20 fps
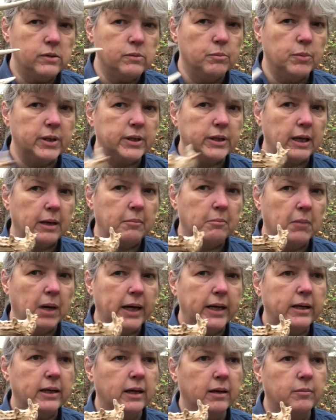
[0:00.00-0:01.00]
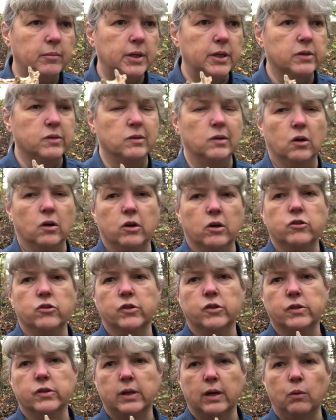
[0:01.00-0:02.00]
but they might not be as large
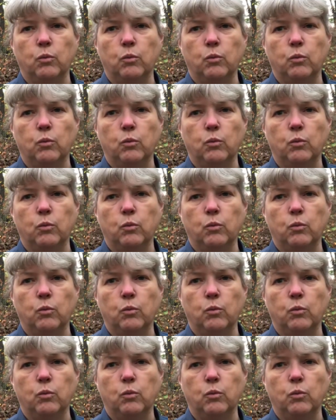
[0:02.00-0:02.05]
as they